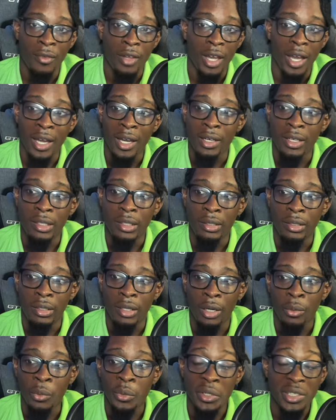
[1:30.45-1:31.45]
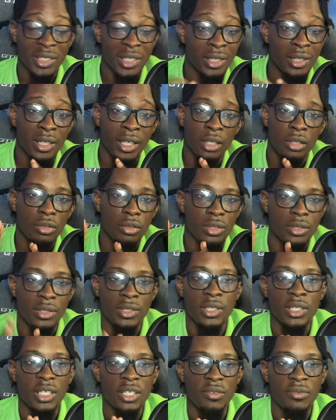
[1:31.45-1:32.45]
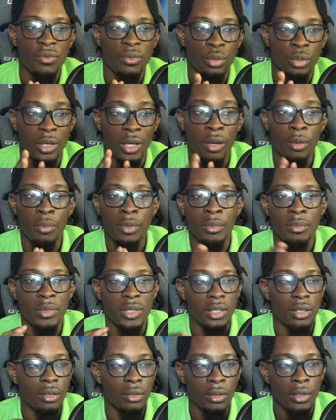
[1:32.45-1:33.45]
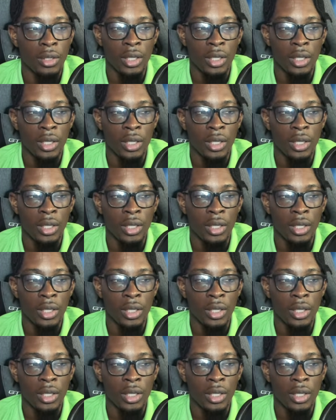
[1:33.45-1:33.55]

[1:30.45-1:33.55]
and I want to say thank you to Steve for helping me out